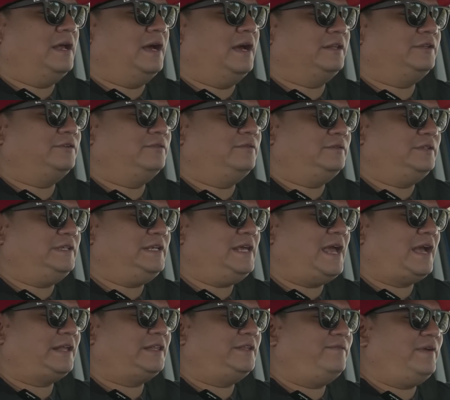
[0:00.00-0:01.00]
to
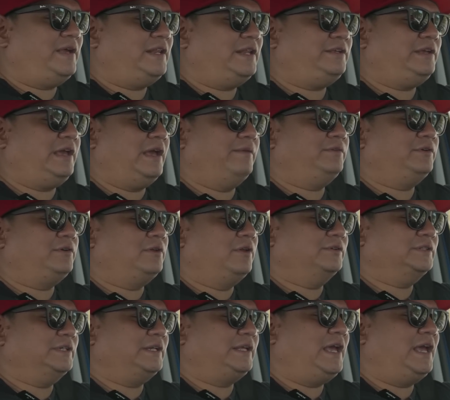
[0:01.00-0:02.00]
deactivate it, you have to
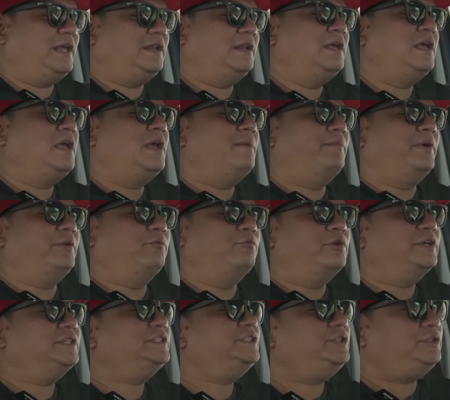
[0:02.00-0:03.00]
close it again. But
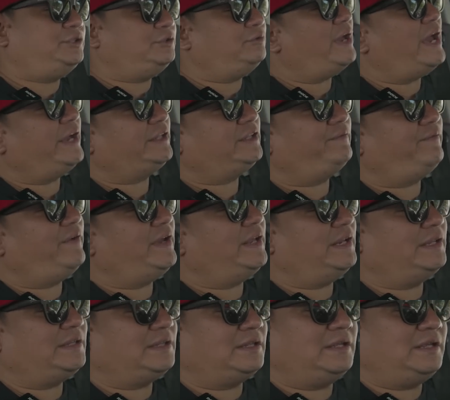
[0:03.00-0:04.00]
once you do activate
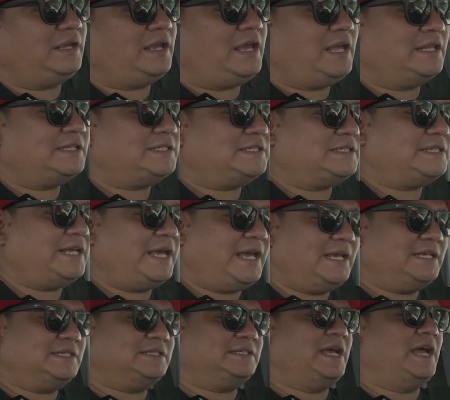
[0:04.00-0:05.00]
it, it
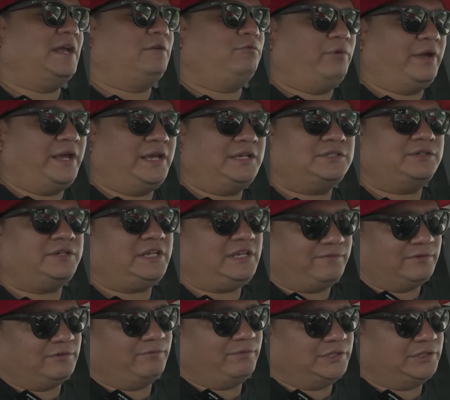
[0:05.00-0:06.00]
stays that way. So
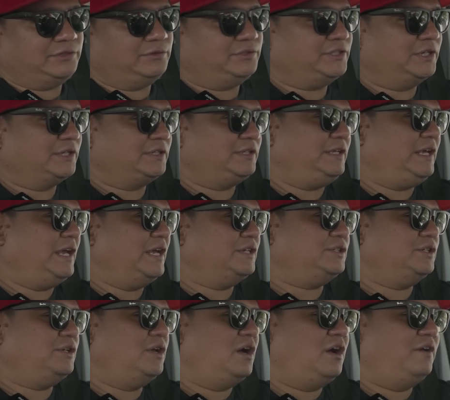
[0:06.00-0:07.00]
even when you shut the
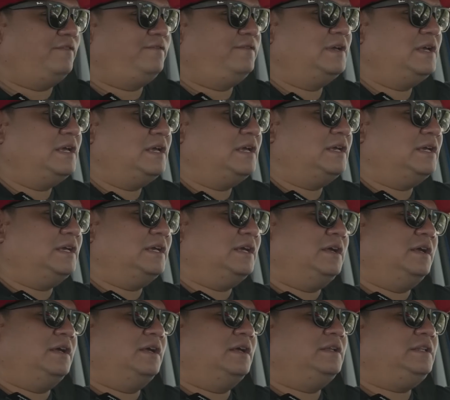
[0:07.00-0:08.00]
engine off,
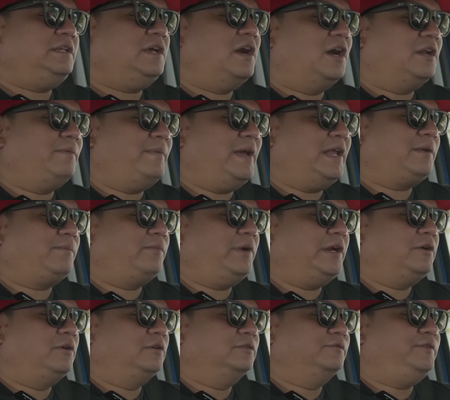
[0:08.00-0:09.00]
the automatic
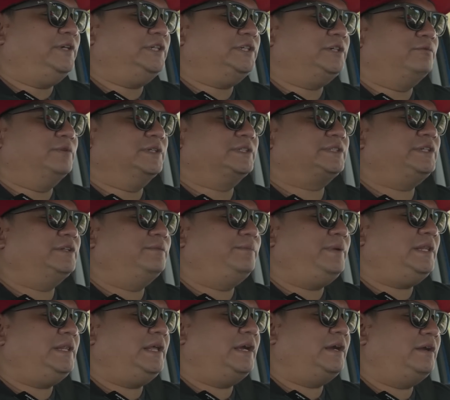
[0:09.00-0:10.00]
brake hold feature will still
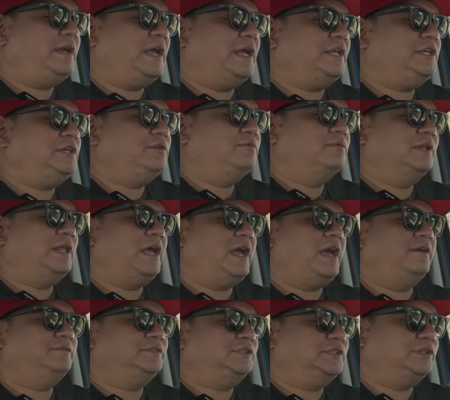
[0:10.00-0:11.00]
be there, and you will
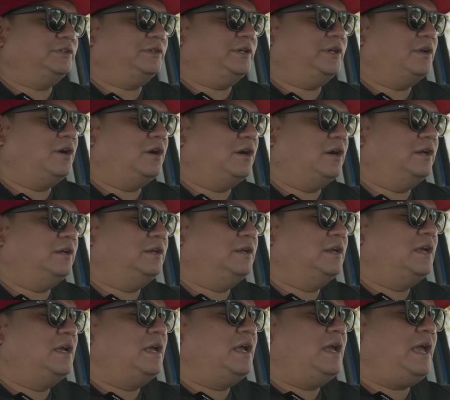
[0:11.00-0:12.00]
have to turn it on
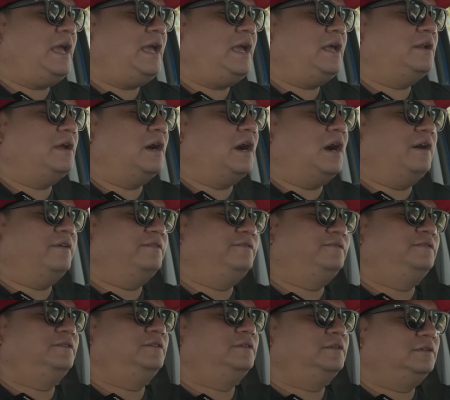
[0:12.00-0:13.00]
and
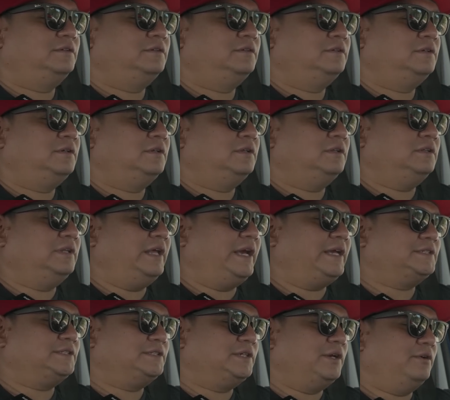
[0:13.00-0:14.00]
off
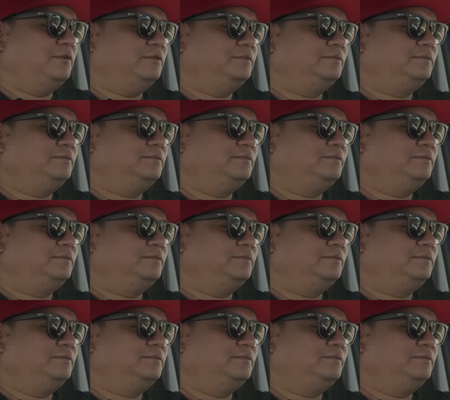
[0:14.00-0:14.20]
like so.